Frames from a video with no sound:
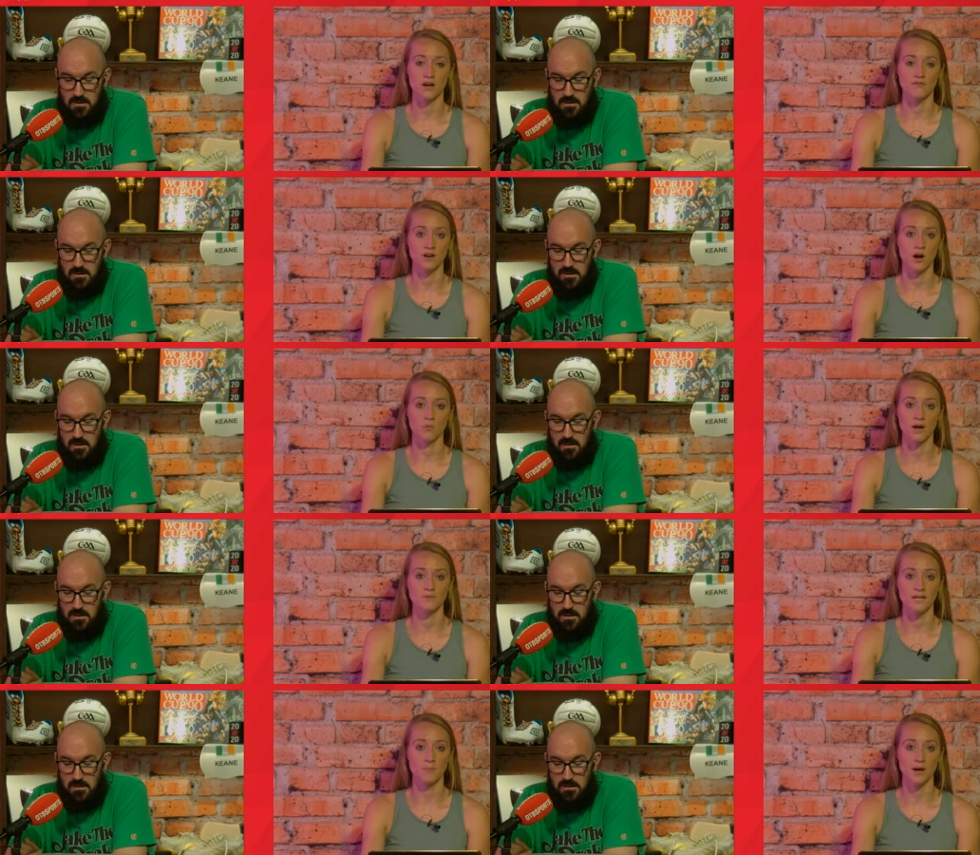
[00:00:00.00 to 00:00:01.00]
Speaker 1: off the
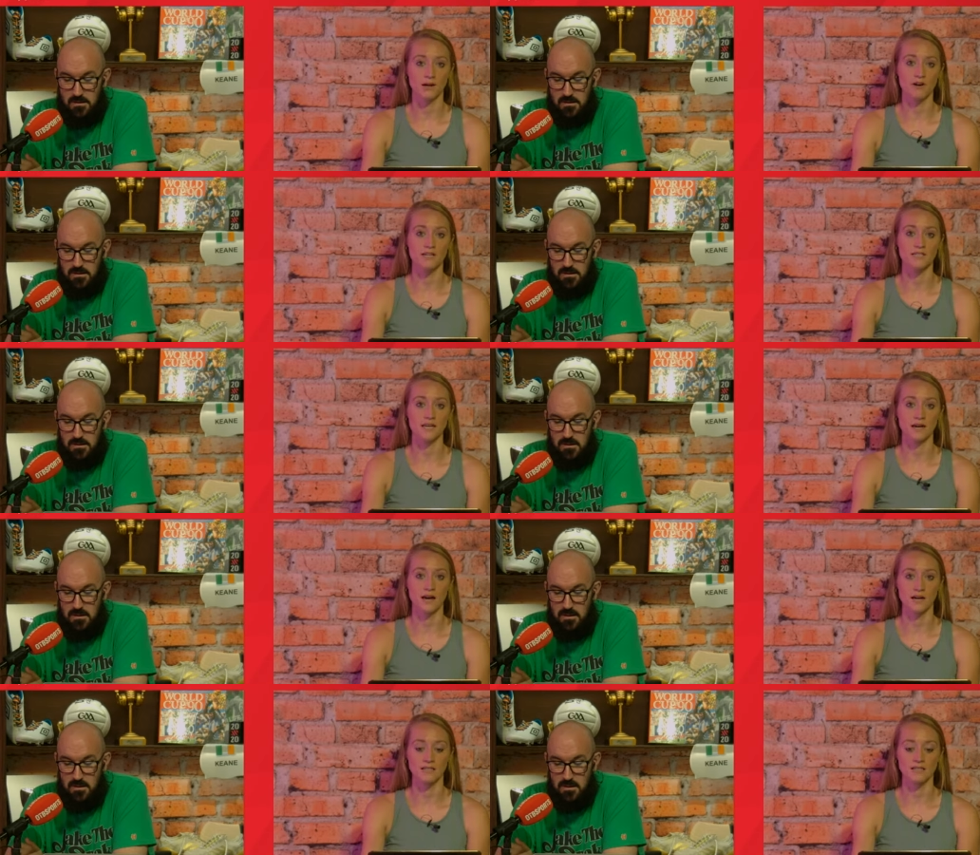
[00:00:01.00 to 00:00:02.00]
cobwebs, get back racing,
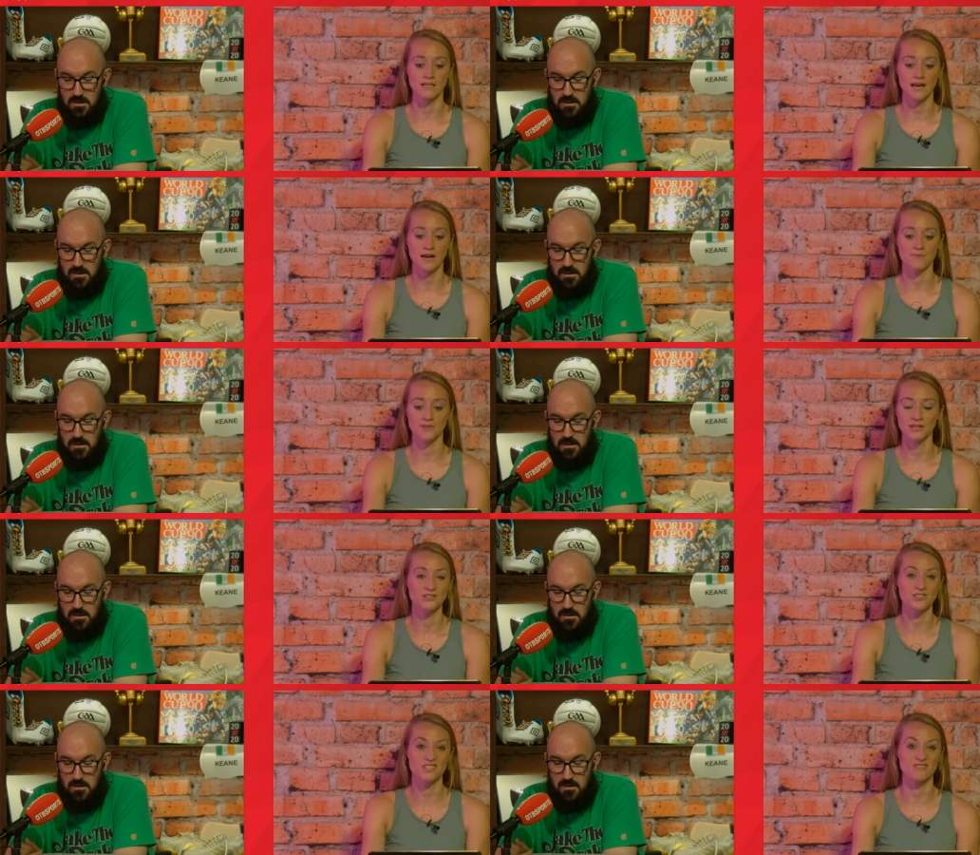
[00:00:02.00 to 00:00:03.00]
and they
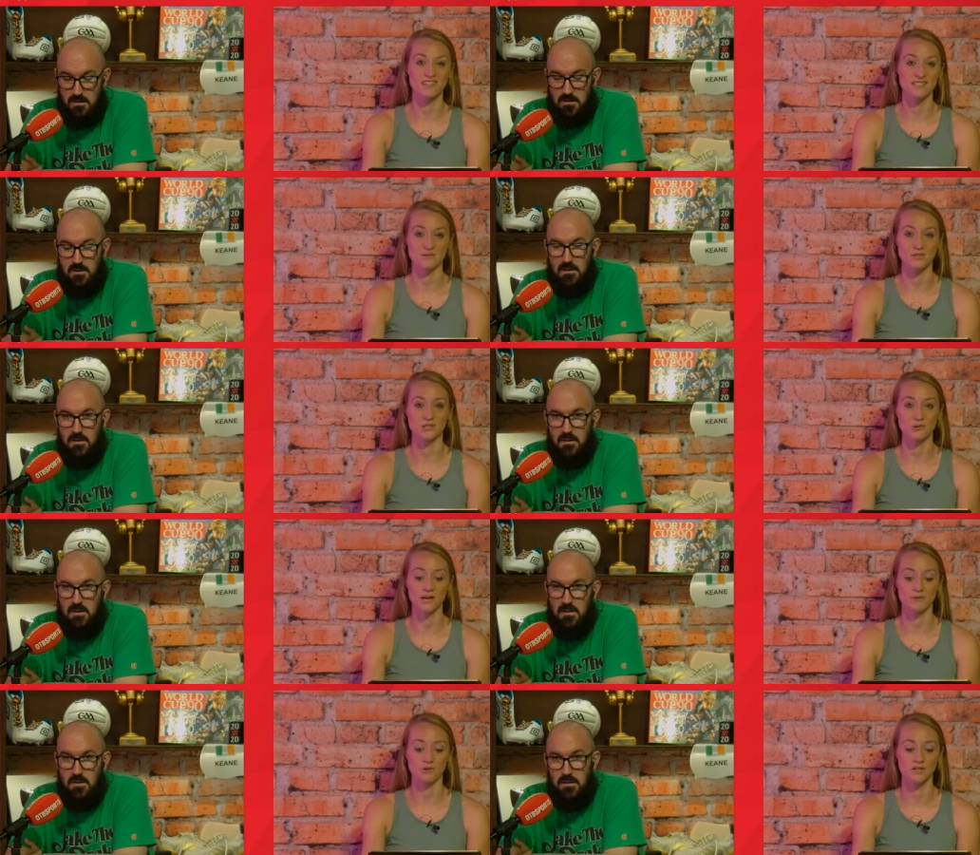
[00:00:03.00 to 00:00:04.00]
just really seem to enjoy
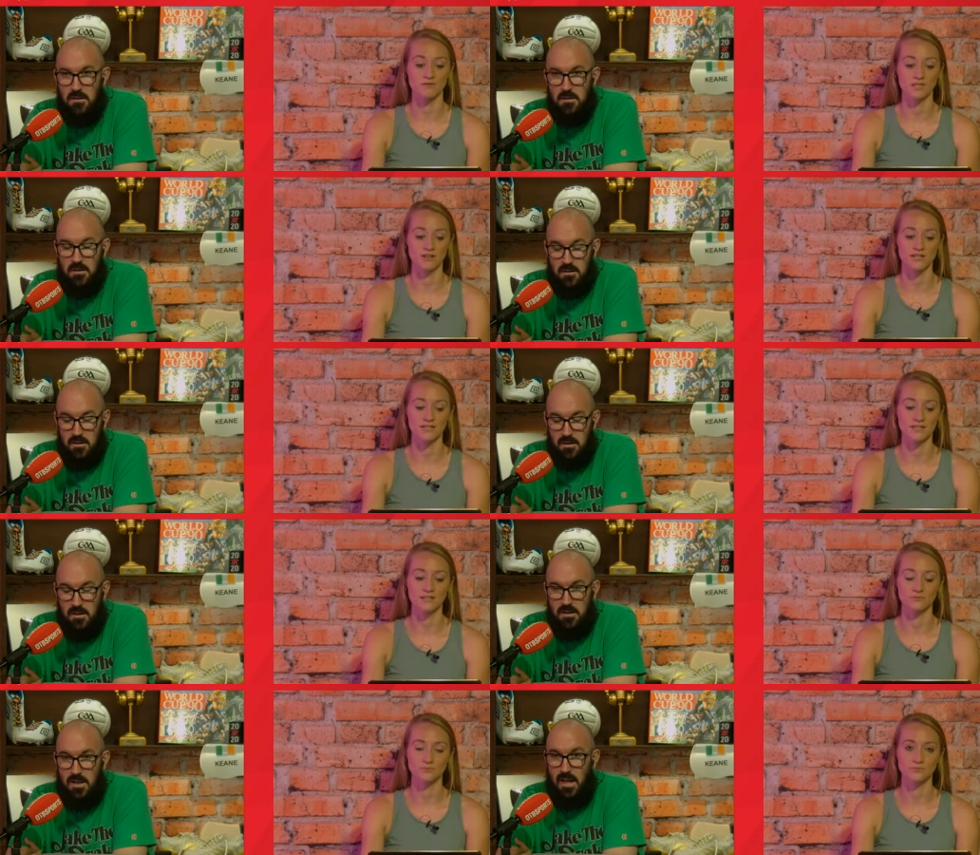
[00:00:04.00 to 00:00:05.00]
it, which was obviously great to
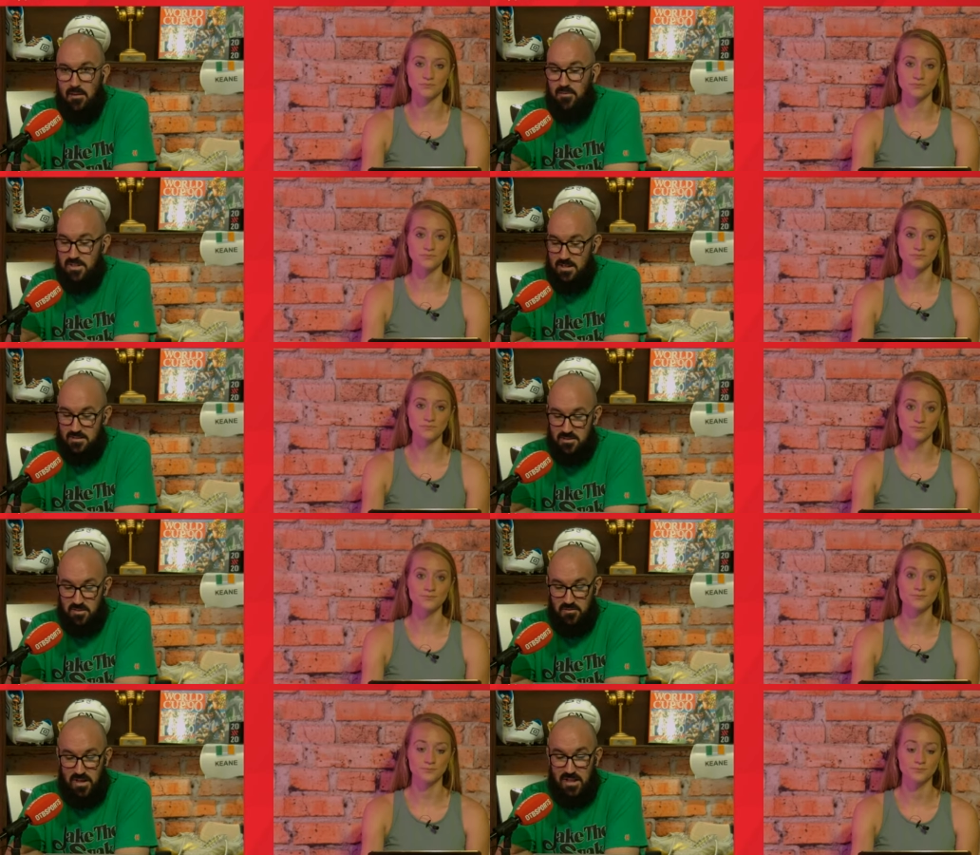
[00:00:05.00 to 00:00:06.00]
see.
Speaker 2: Yeah, fantastic
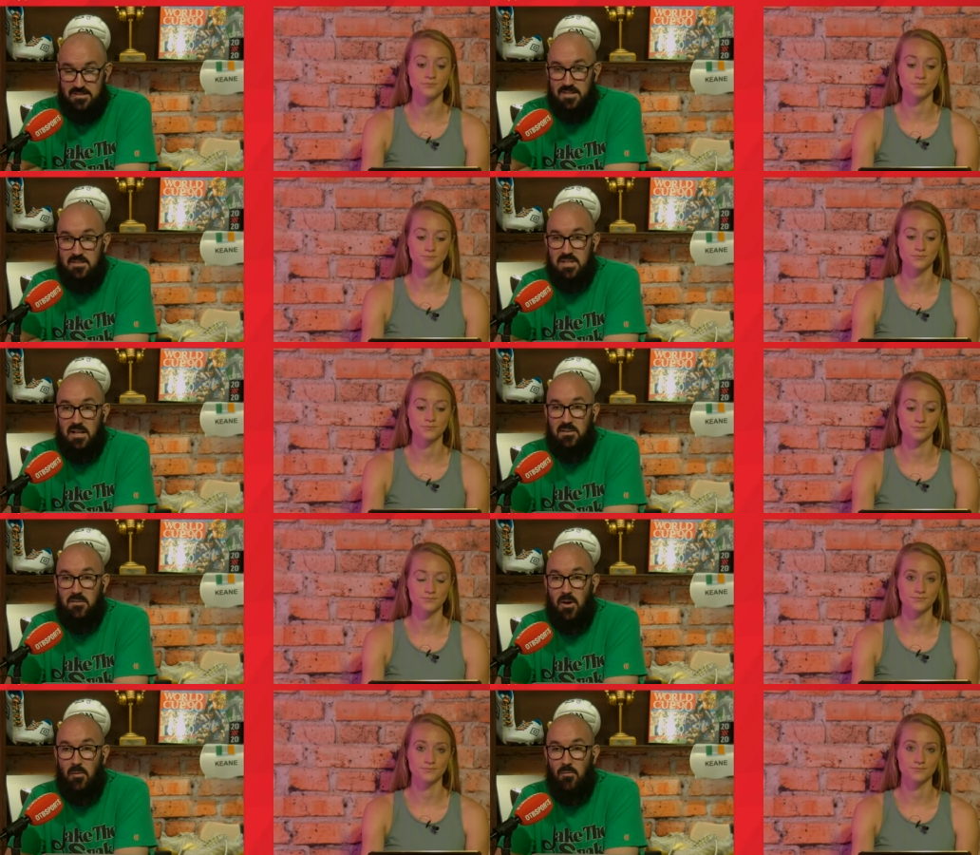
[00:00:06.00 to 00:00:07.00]
stuff. Listen, Niamh
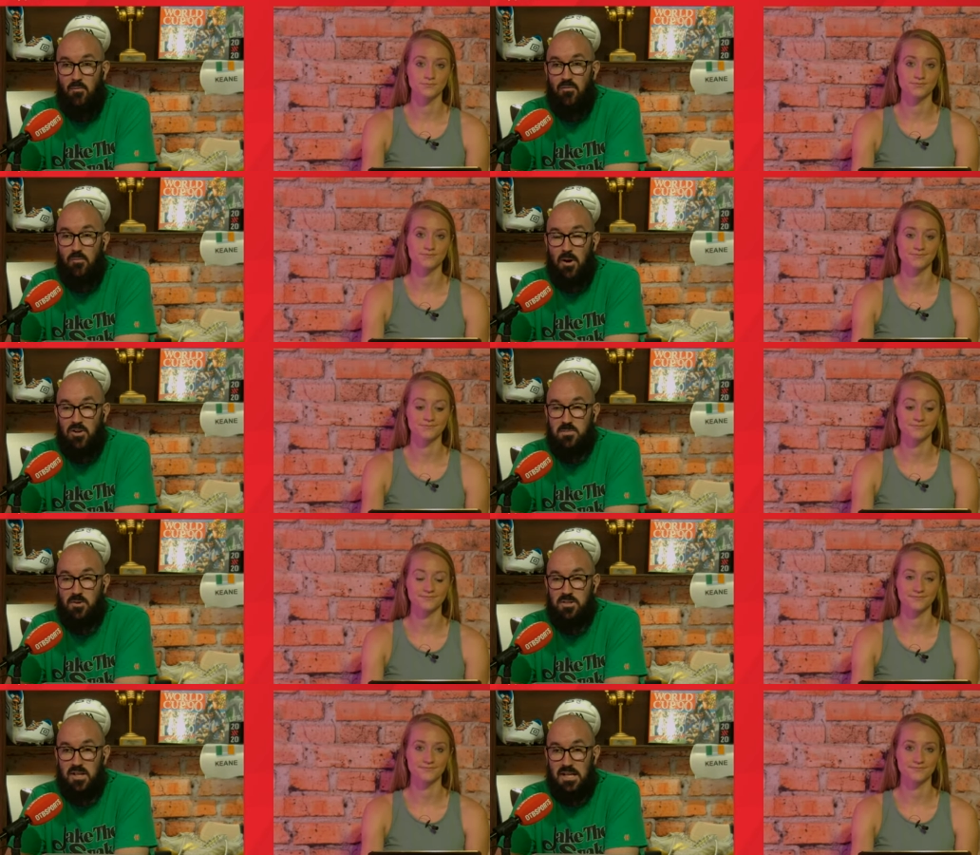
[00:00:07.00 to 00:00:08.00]
Tallon from
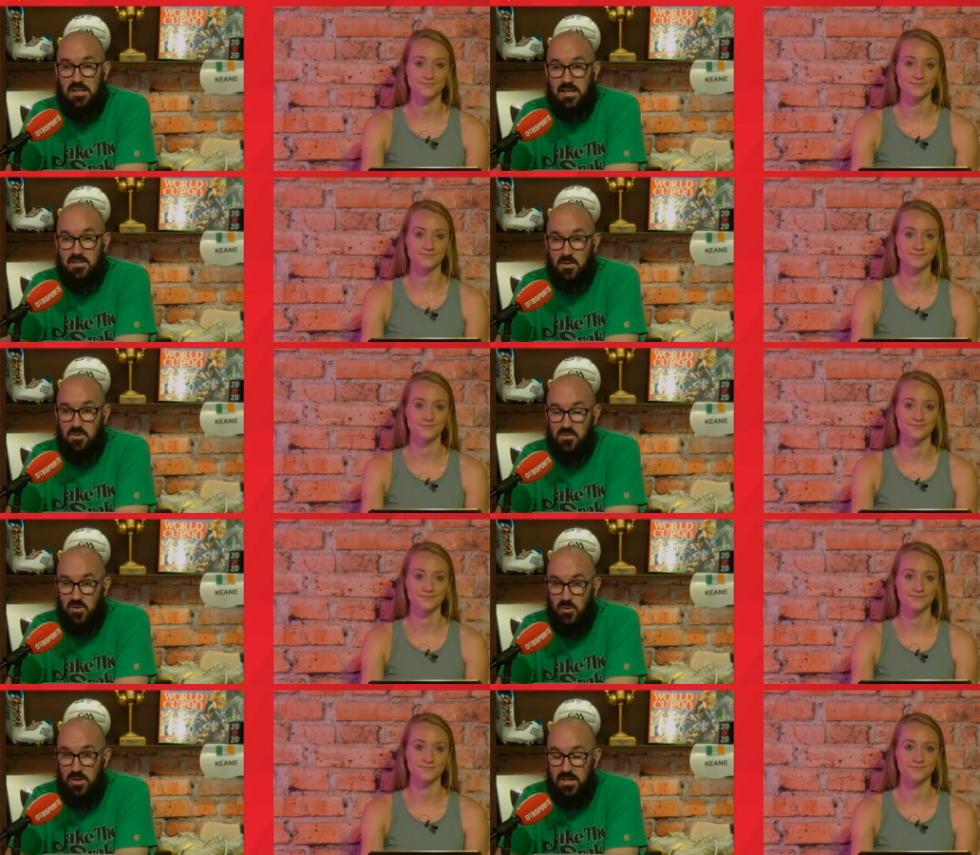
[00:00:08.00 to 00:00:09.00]
HerSport.ie, thank you so much for
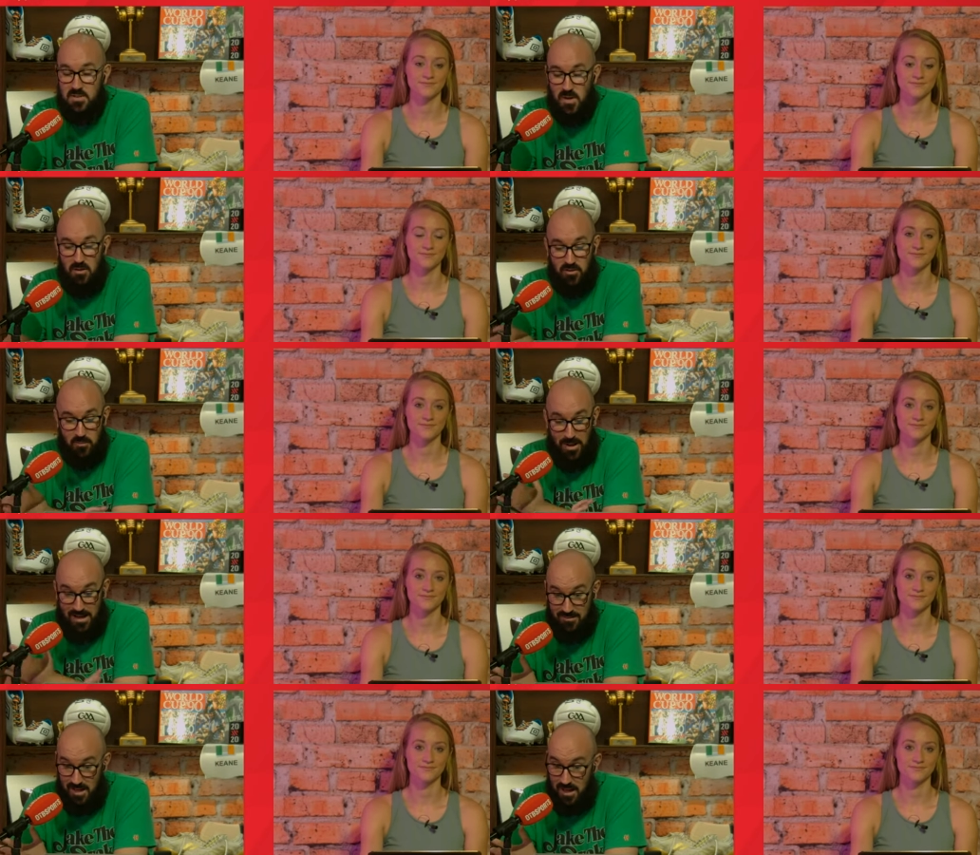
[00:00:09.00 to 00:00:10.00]
coming in as well. We've got a packed day